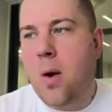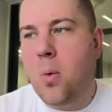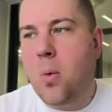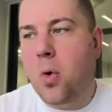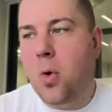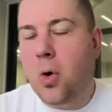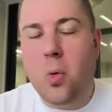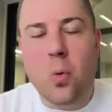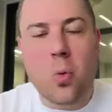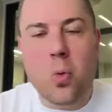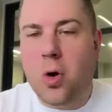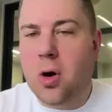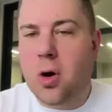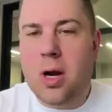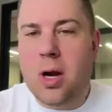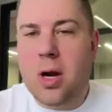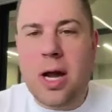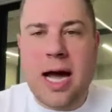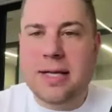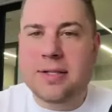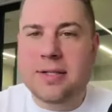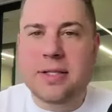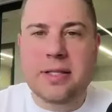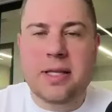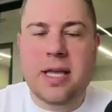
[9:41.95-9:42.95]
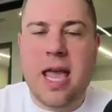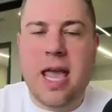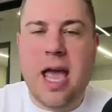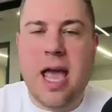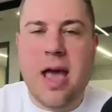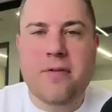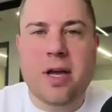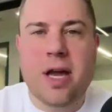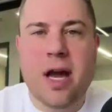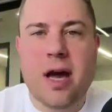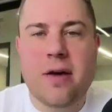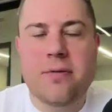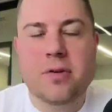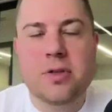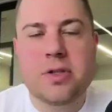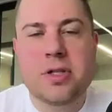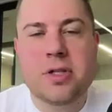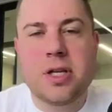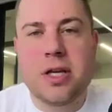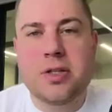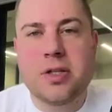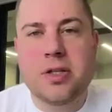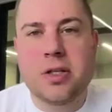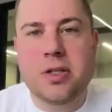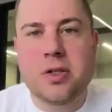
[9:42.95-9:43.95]
we're we're constantly having
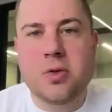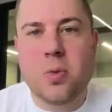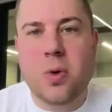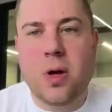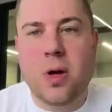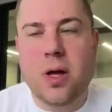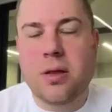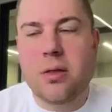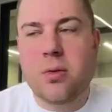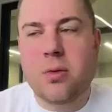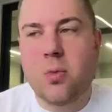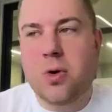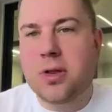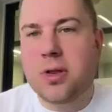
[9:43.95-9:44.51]
conversations with